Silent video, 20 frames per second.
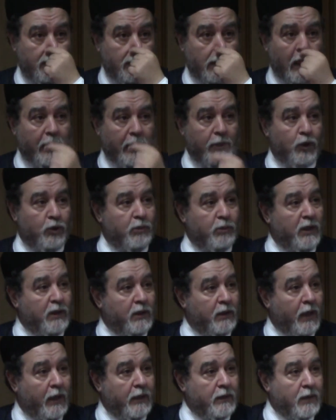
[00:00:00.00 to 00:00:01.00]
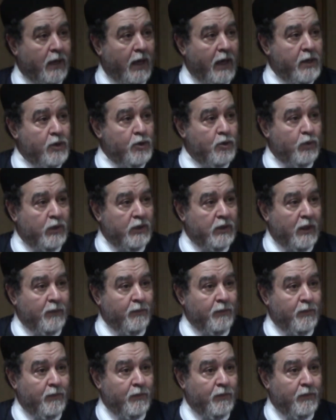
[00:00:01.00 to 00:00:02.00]
Can you maintain ties with them?
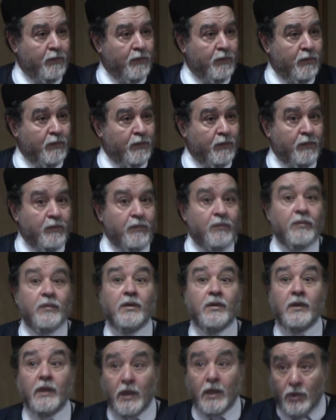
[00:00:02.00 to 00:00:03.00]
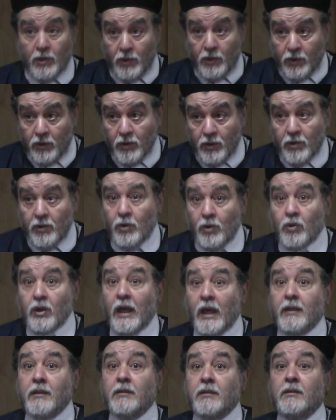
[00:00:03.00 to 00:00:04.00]
Yes, you
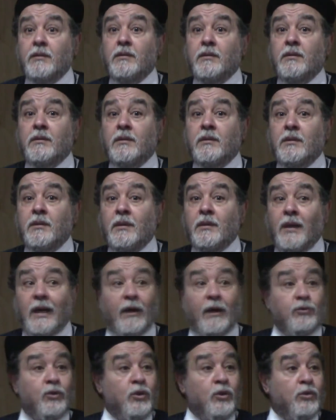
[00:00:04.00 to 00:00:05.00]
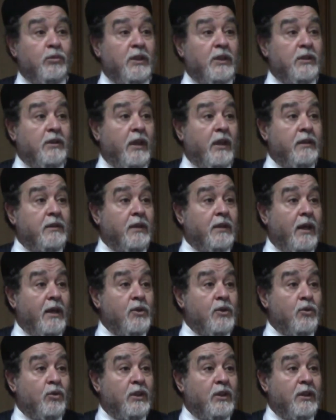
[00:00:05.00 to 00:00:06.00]
can. How do you maintain
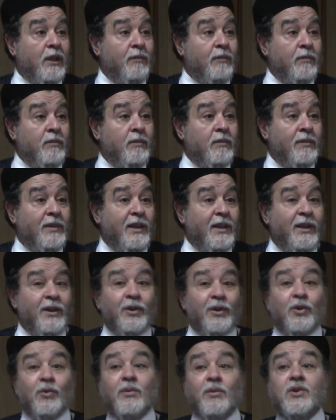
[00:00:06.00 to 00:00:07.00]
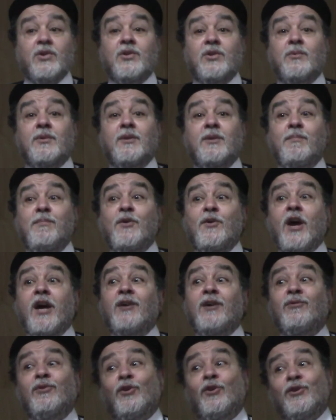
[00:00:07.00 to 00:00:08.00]
ties with them? You must pray
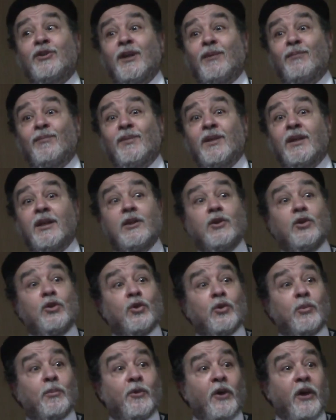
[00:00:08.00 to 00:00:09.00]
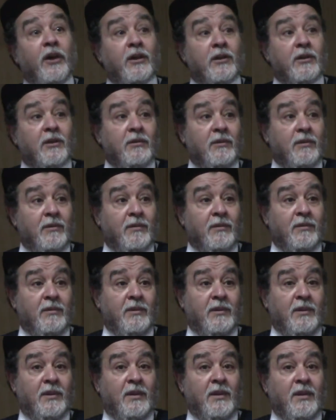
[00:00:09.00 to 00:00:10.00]
for them in your prayer.
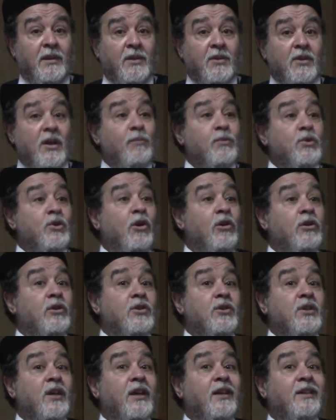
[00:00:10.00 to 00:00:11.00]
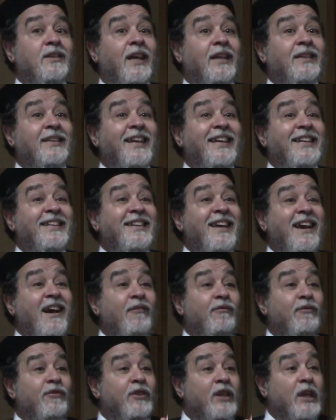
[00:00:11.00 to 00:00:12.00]
Some scholars say that in
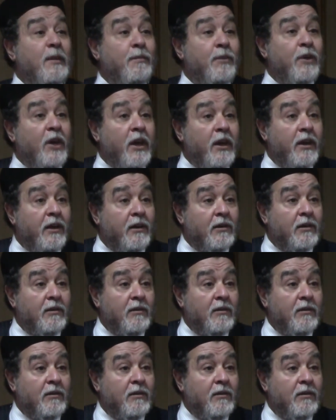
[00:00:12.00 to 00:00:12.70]
every prayer,